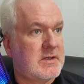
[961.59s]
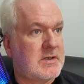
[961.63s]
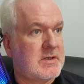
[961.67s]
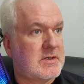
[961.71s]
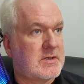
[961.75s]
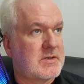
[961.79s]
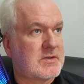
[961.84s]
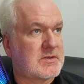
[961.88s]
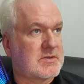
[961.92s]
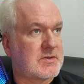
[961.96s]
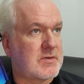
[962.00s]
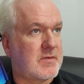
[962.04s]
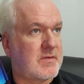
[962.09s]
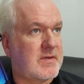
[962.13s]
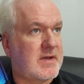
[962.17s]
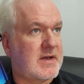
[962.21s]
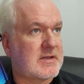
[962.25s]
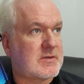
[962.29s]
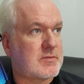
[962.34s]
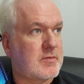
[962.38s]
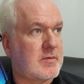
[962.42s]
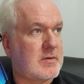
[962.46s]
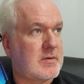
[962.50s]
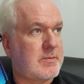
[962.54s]
So
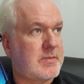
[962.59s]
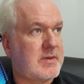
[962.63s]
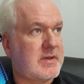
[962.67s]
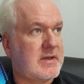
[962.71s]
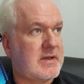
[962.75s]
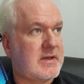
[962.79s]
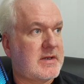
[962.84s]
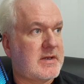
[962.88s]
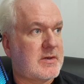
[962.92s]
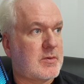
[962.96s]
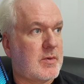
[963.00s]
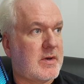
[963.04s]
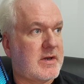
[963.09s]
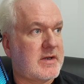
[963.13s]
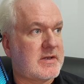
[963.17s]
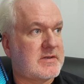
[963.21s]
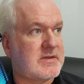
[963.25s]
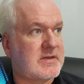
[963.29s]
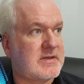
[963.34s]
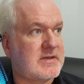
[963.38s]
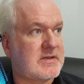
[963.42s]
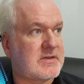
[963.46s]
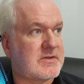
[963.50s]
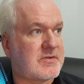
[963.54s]
that will be quite
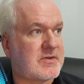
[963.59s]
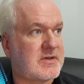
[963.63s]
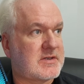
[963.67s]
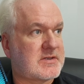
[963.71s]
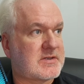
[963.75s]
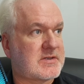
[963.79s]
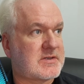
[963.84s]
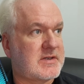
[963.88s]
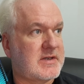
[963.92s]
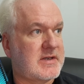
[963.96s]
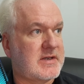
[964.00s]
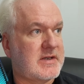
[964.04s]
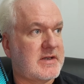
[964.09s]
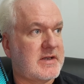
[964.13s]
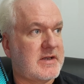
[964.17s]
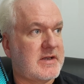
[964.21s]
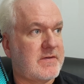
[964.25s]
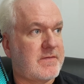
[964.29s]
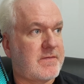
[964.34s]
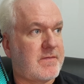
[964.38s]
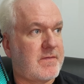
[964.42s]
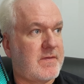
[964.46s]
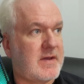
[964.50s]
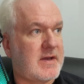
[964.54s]
interesting
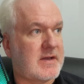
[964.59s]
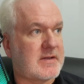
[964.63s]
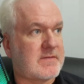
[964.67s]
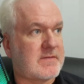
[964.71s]
if that